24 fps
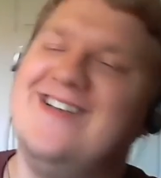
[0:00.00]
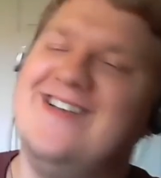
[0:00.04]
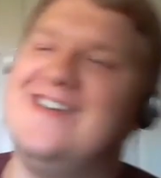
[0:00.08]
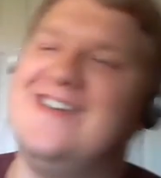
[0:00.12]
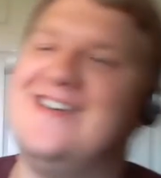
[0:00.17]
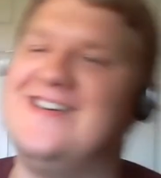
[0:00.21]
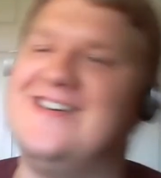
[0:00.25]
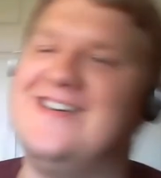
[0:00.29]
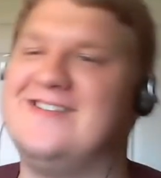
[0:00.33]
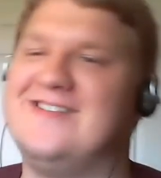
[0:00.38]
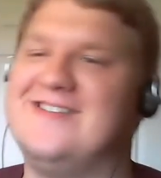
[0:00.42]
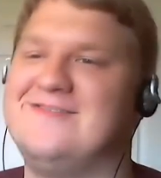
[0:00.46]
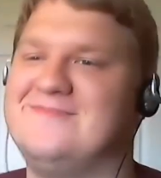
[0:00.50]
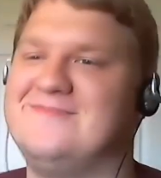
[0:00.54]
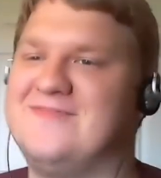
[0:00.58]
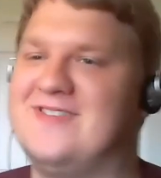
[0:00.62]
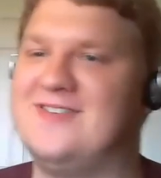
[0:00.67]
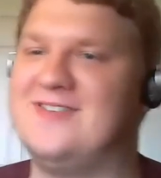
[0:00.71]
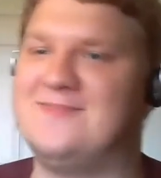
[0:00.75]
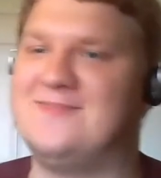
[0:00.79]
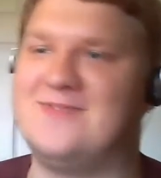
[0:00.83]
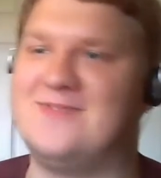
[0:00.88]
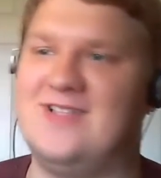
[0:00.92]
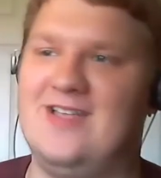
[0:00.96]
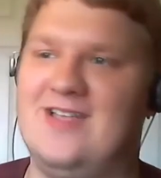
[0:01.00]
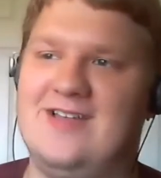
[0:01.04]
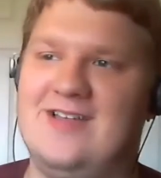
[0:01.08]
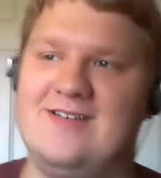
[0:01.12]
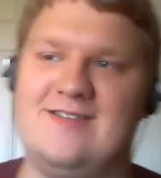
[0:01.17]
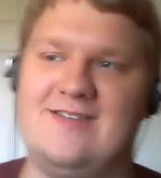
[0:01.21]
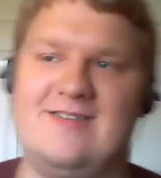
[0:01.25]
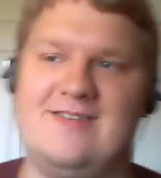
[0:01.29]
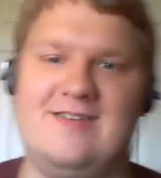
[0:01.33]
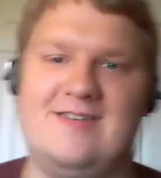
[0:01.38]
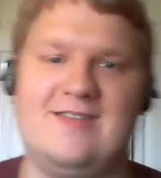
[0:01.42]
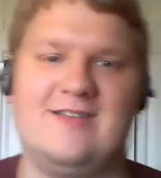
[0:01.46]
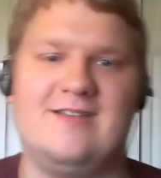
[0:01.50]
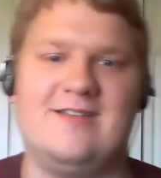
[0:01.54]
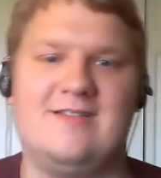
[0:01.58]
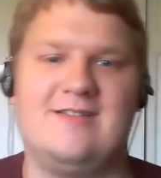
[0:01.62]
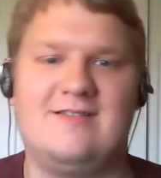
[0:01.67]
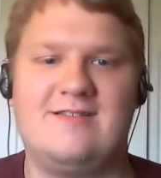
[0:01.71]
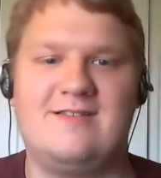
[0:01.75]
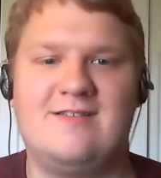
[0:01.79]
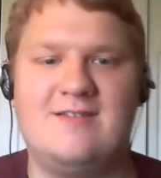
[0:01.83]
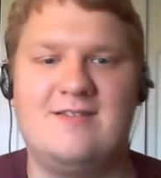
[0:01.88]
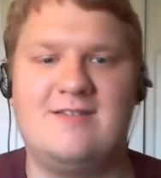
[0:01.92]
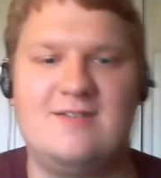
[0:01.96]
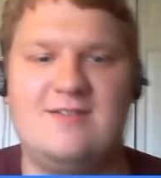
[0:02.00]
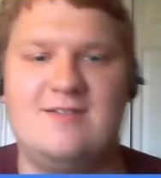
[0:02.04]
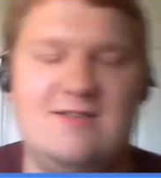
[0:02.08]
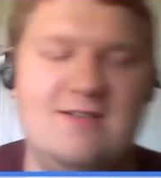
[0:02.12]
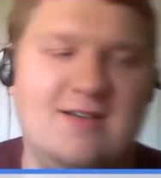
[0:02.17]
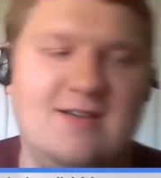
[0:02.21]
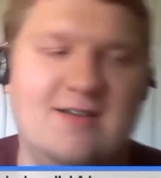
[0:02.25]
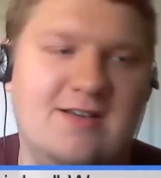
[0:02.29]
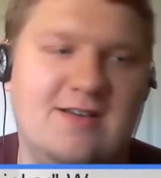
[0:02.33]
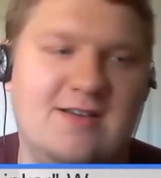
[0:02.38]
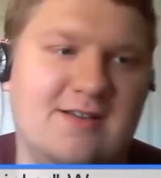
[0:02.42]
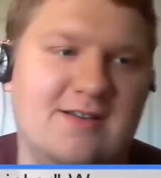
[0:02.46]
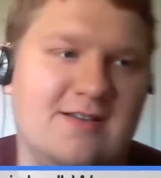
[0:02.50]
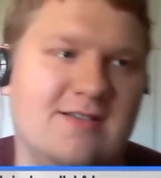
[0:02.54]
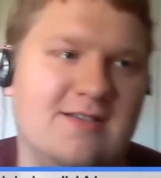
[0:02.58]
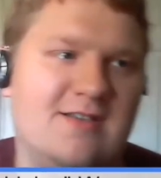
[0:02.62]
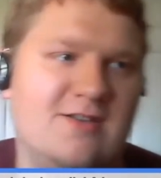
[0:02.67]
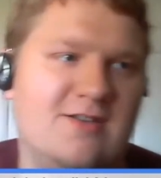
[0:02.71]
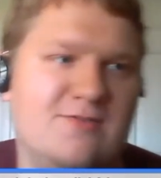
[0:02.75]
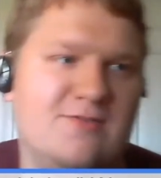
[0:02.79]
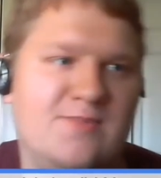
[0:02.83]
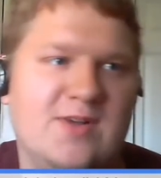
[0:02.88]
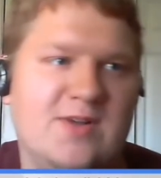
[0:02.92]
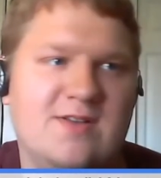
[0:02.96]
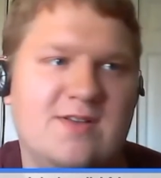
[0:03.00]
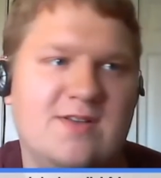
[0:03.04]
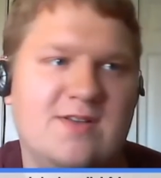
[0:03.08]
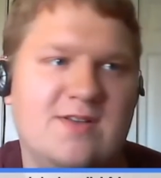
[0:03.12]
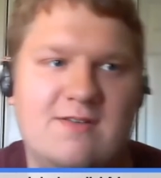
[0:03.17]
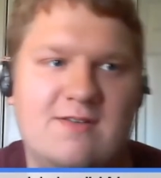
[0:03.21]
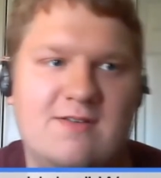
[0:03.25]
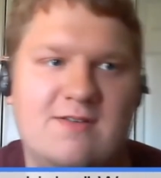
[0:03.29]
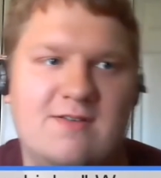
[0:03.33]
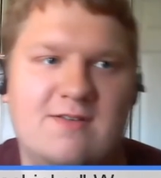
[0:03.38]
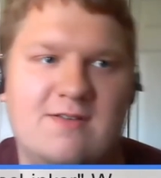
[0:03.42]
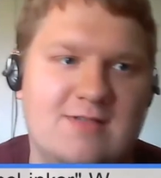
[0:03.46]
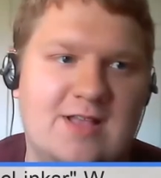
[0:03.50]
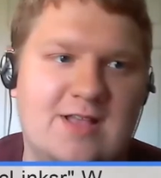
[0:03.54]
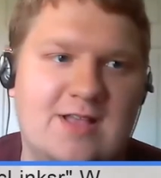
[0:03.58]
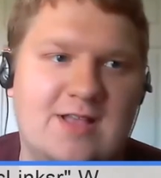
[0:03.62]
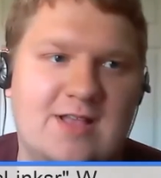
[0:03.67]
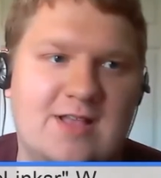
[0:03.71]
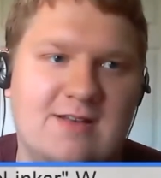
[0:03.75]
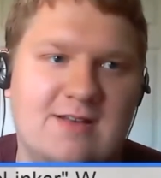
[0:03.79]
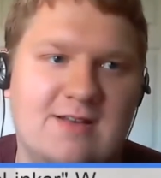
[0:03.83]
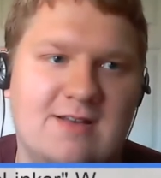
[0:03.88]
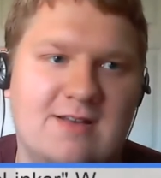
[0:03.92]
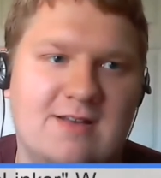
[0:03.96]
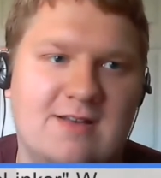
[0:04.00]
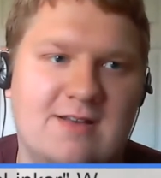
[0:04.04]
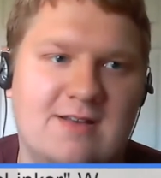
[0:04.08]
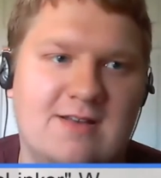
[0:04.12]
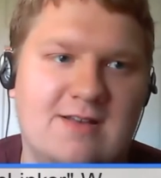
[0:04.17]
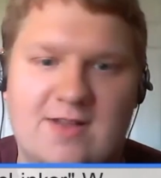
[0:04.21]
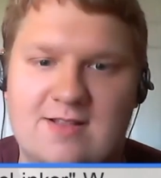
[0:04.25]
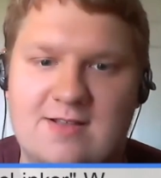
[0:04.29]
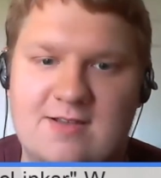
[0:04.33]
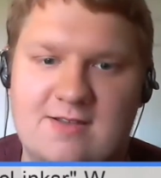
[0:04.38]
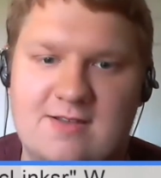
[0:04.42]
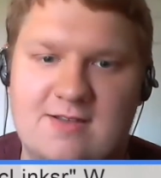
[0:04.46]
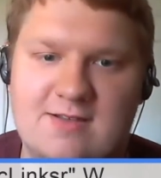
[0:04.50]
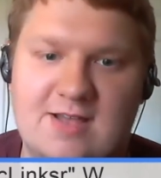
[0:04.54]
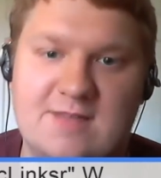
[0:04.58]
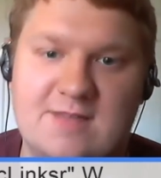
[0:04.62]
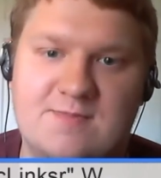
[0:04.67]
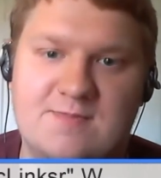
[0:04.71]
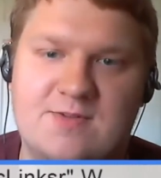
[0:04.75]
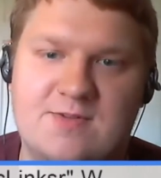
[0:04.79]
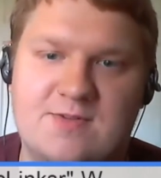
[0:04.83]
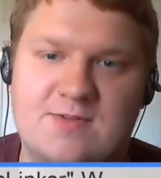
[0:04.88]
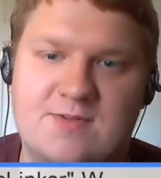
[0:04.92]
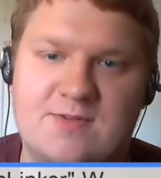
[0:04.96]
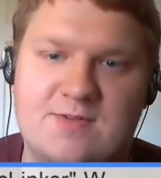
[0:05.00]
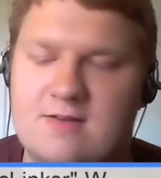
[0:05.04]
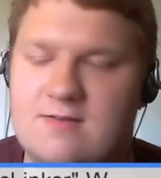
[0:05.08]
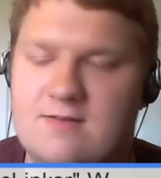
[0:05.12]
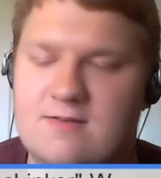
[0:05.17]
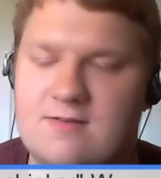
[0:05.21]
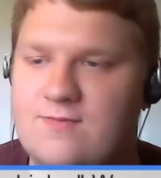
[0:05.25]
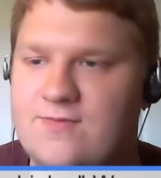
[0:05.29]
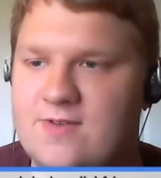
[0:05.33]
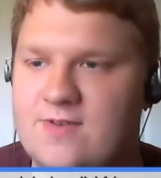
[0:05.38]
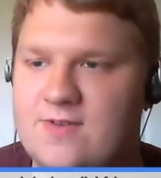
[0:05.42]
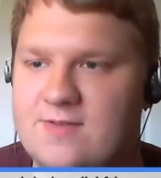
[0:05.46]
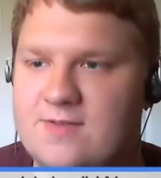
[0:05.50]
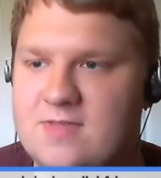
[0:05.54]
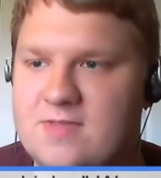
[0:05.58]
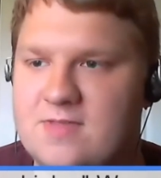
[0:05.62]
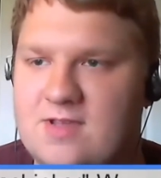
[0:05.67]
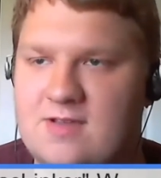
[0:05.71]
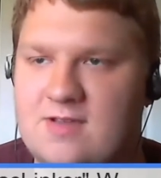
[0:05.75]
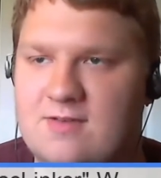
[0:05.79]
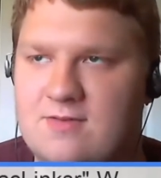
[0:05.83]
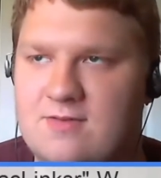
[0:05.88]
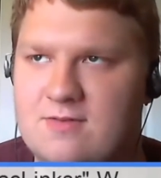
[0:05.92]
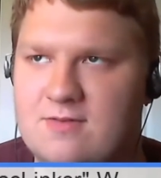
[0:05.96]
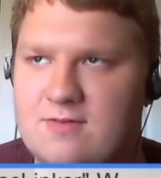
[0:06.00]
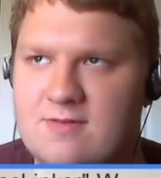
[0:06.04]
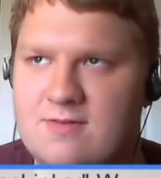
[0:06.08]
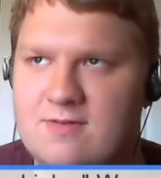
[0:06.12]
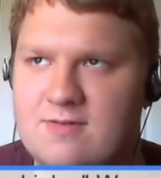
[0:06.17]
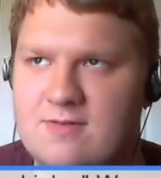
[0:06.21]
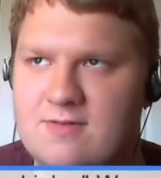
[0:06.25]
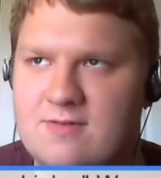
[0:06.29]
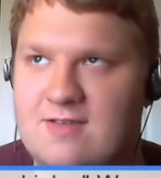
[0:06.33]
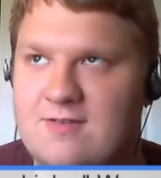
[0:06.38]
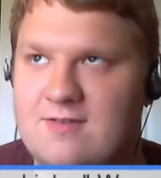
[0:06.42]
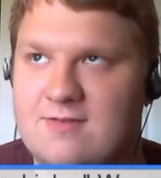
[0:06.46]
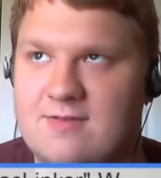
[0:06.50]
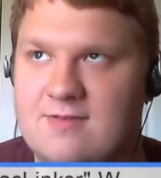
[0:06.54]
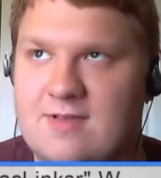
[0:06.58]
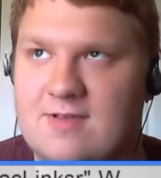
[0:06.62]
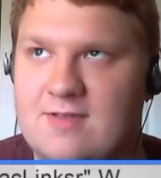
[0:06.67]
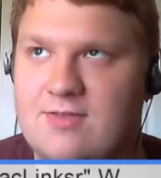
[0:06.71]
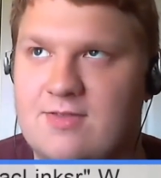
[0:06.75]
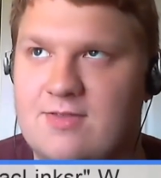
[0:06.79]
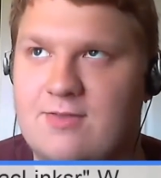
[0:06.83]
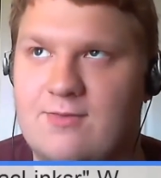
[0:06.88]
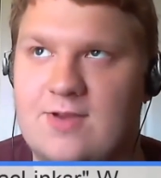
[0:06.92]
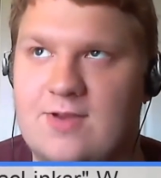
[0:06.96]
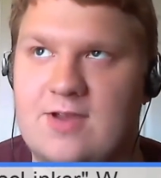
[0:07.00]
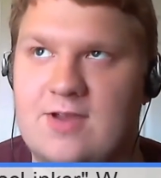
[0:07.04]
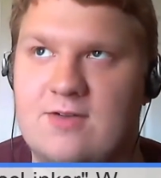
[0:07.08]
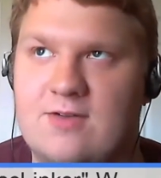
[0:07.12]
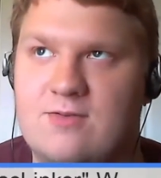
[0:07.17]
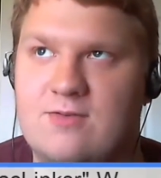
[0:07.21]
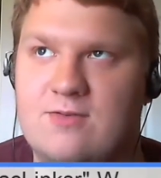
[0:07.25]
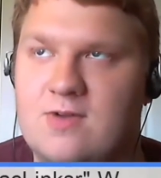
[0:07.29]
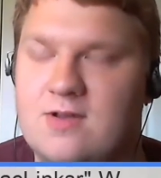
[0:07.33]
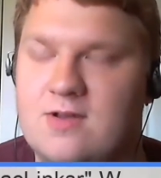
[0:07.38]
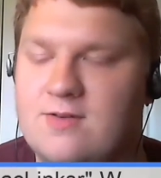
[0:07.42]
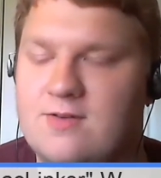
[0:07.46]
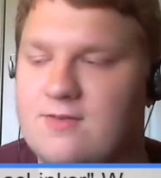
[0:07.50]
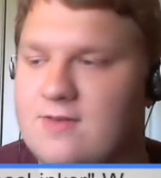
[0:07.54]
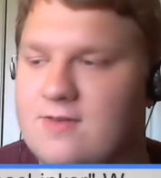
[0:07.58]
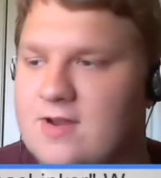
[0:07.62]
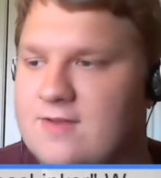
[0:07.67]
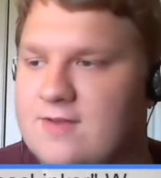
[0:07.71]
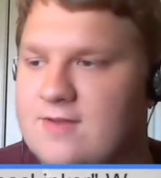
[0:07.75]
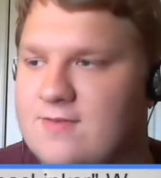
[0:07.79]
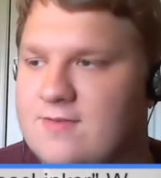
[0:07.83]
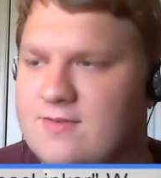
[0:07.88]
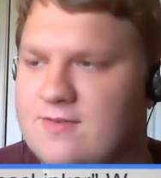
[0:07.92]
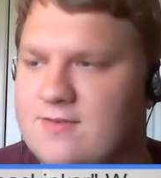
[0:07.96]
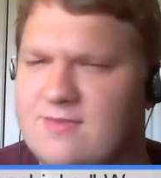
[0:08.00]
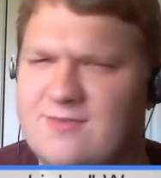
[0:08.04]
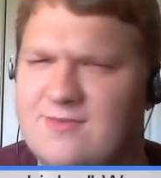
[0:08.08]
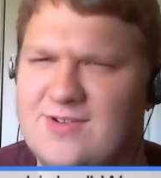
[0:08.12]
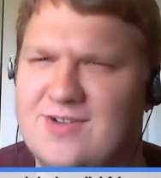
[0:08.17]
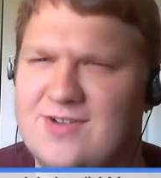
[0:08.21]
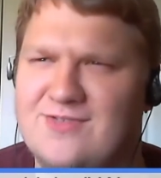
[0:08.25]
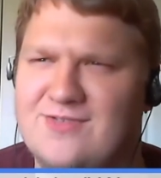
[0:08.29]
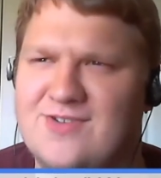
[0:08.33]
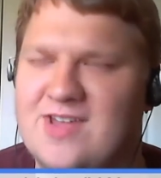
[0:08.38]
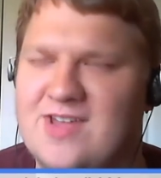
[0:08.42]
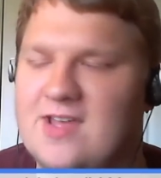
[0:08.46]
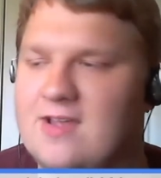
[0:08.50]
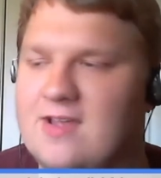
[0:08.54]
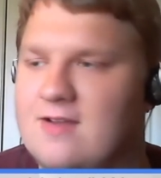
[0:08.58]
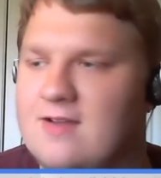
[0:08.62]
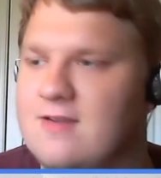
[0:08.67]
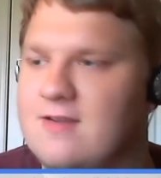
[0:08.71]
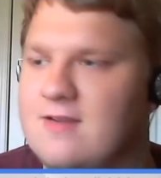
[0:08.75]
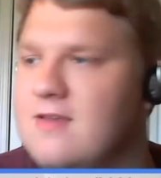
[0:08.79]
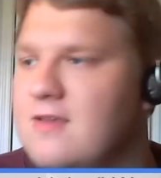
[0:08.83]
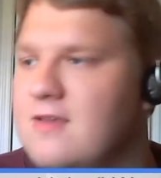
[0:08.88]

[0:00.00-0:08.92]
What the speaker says: So I'm glad to see that the Ubuntu line has finally upgraded from the old, I think it was like 301 driver, 309.